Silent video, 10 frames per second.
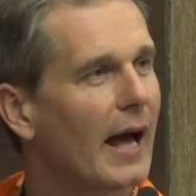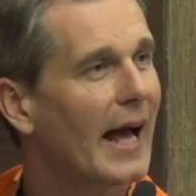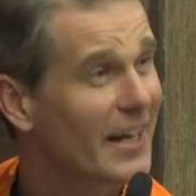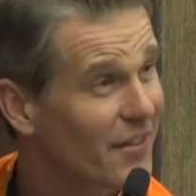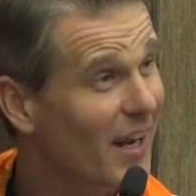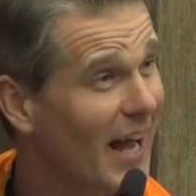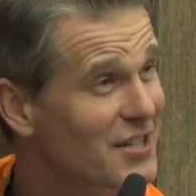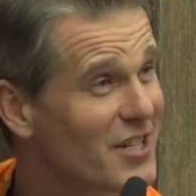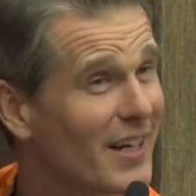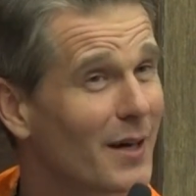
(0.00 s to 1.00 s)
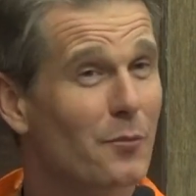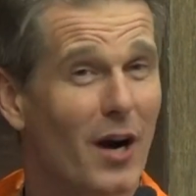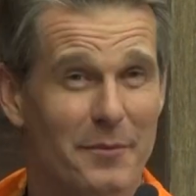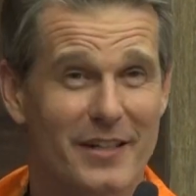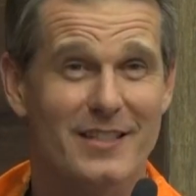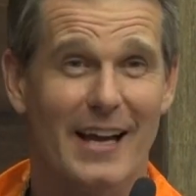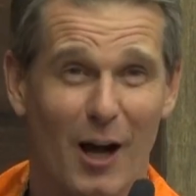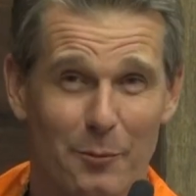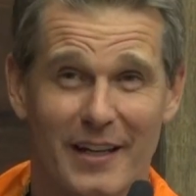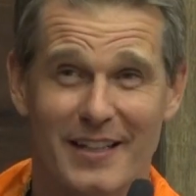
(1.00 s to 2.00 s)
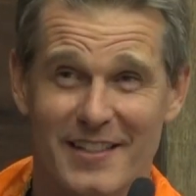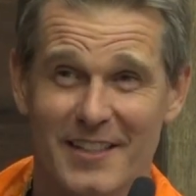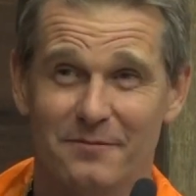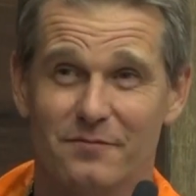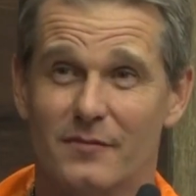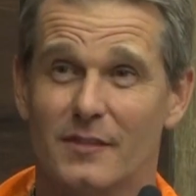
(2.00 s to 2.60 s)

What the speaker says: And in the last year, Prime Minister Albanese